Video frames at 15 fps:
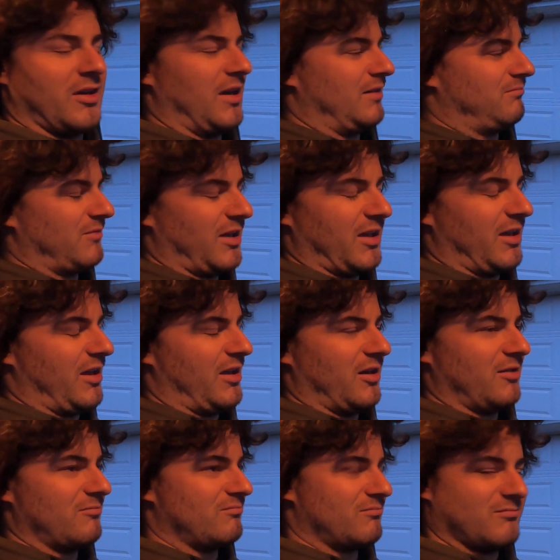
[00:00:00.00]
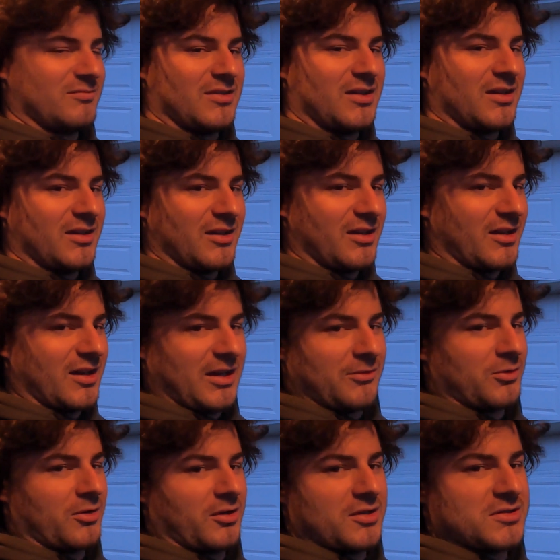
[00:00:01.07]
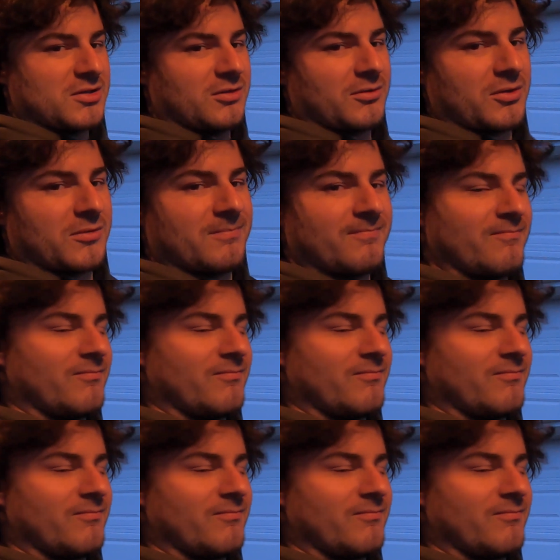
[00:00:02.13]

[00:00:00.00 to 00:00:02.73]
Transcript: I hate it. Gotta have crossover.